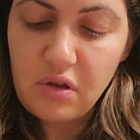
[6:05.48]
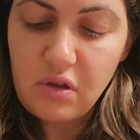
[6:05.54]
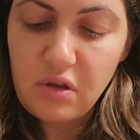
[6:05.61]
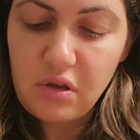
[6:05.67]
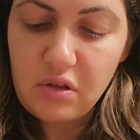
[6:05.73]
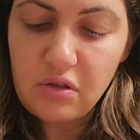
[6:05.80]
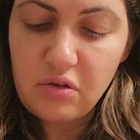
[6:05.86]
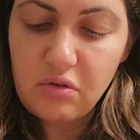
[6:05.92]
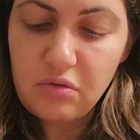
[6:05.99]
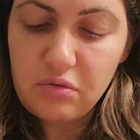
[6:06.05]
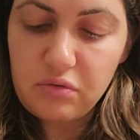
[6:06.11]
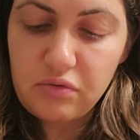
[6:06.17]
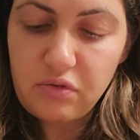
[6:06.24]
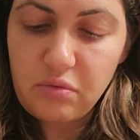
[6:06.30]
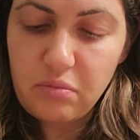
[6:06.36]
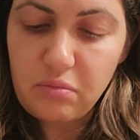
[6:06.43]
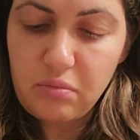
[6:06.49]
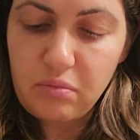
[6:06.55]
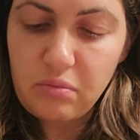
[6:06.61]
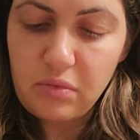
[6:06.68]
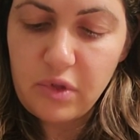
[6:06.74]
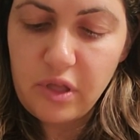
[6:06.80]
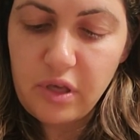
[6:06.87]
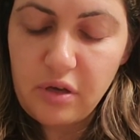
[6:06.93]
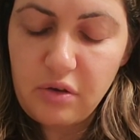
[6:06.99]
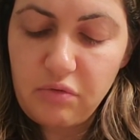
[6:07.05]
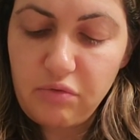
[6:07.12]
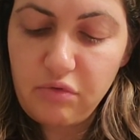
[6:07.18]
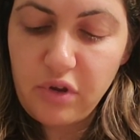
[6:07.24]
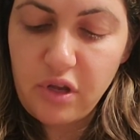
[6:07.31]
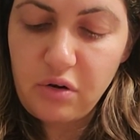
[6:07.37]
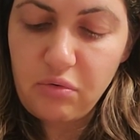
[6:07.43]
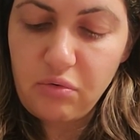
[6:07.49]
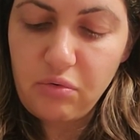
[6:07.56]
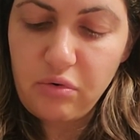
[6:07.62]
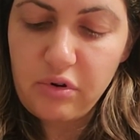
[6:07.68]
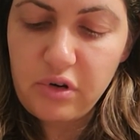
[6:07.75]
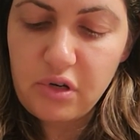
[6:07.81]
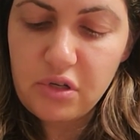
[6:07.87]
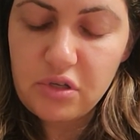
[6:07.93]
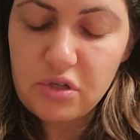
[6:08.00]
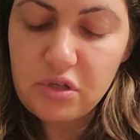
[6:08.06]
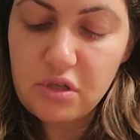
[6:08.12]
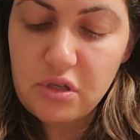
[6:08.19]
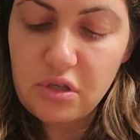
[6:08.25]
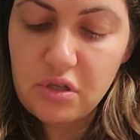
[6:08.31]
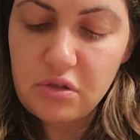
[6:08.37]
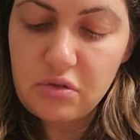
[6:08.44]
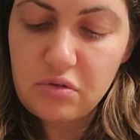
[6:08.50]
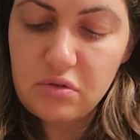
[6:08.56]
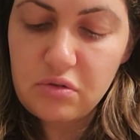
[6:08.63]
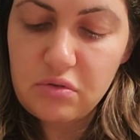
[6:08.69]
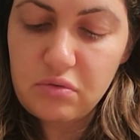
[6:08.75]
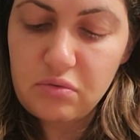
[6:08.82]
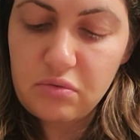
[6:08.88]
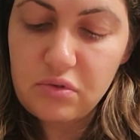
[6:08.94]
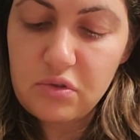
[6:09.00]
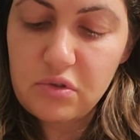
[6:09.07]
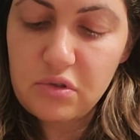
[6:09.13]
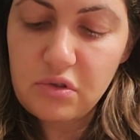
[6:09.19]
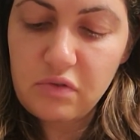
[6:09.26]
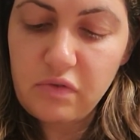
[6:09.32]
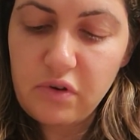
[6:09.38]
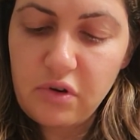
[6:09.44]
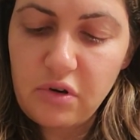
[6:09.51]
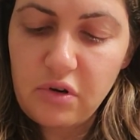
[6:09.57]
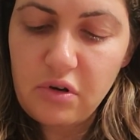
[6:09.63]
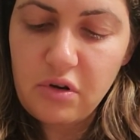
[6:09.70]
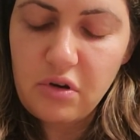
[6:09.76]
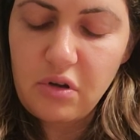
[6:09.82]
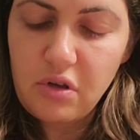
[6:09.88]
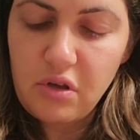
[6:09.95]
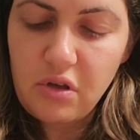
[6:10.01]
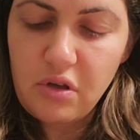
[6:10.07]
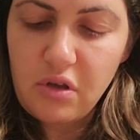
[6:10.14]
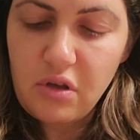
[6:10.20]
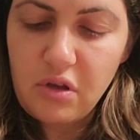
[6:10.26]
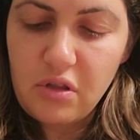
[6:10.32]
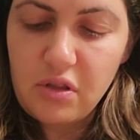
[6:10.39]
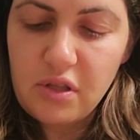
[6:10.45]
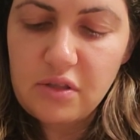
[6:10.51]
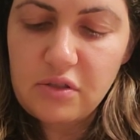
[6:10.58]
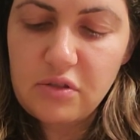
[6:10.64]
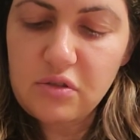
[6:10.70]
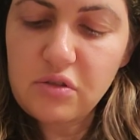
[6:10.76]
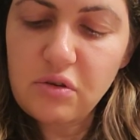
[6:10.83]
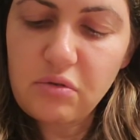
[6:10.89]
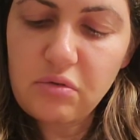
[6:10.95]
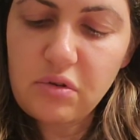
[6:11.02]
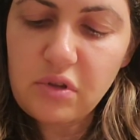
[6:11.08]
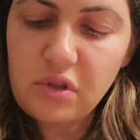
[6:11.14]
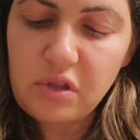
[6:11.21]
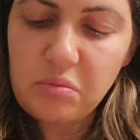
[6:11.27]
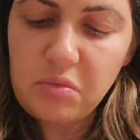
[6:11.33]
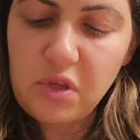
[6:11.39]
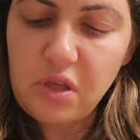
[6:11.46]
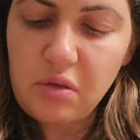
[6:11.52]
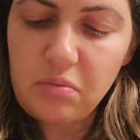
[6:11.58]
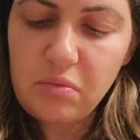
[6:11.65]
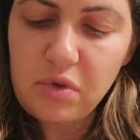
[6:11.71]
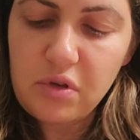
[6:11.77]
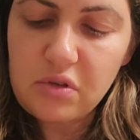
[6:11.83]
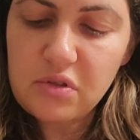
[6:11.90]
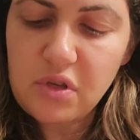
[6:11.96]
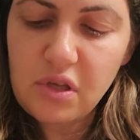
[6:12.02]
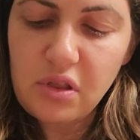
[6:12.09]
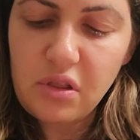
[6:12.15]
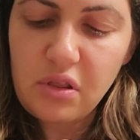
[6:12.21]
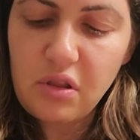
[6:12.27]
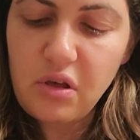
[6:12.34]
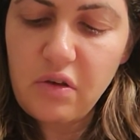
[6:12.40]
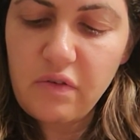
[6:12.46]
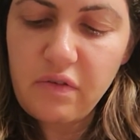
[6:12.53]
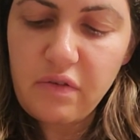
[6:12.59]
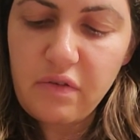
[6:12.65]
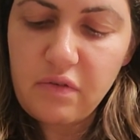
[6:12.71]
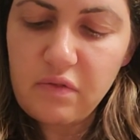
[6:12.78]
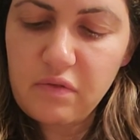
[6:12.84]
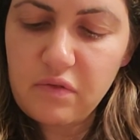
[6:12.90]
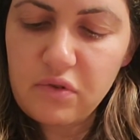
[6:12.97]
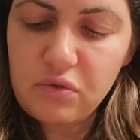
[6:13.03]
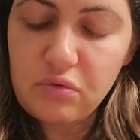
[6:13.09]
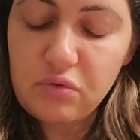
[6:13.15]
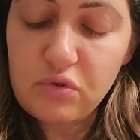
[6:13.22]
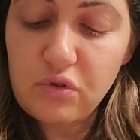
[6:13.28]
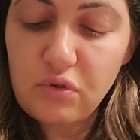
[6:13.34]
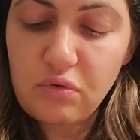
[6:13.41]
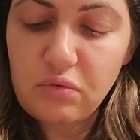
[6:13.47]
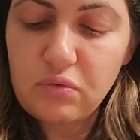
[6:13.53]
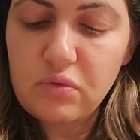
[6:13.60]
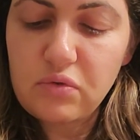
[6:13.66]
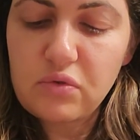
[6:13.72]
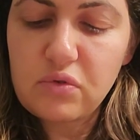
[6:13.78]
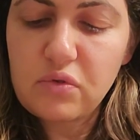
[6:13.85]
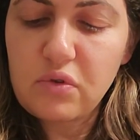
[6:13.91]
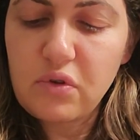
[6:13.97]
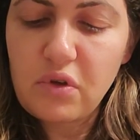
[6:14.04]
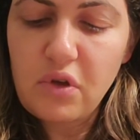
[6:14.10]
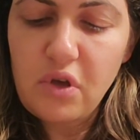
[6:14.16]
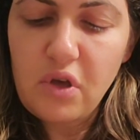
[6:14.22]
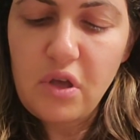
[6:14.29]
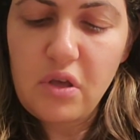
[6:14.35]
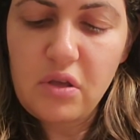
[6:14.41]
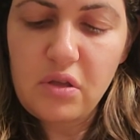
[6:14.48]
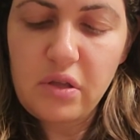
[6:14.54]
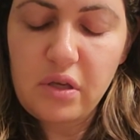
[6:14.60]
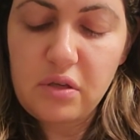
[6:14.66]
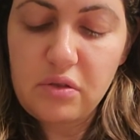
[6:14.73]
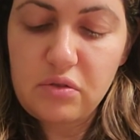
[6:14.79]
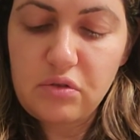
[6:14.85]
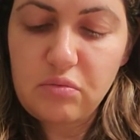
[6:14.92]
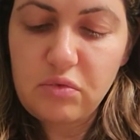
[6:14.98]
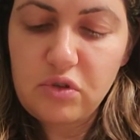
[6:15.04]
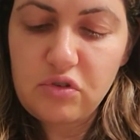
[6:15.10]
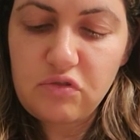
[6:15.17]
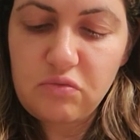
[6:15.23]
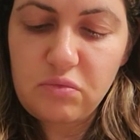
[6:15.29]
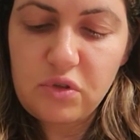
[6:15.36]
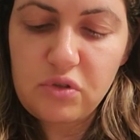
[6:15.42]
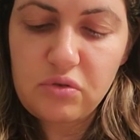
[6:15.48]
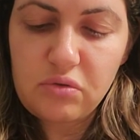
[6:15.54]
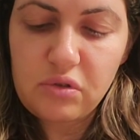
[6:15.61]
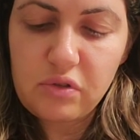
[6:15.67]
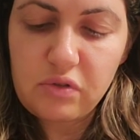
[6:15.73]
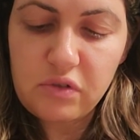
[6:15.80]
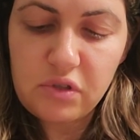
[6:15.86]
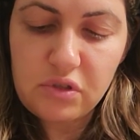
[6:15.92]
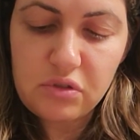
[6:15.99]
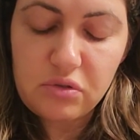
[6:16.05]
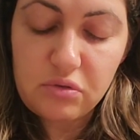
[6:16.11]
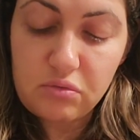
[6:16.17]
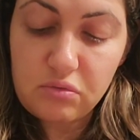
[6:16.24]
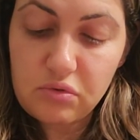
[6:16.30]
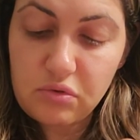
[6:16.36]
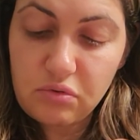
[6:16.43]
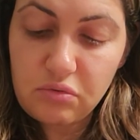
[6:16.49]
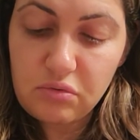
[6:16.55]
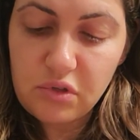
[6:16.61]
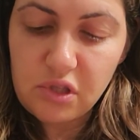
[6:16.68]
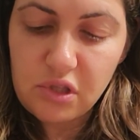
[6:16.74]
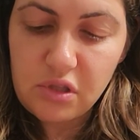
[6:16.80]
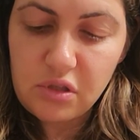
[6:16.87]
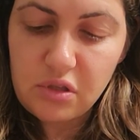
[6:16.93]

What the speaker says: It goes from like red orangey to silver. That's totally me because I love two tones. Like so much of my jewelry is two toned, and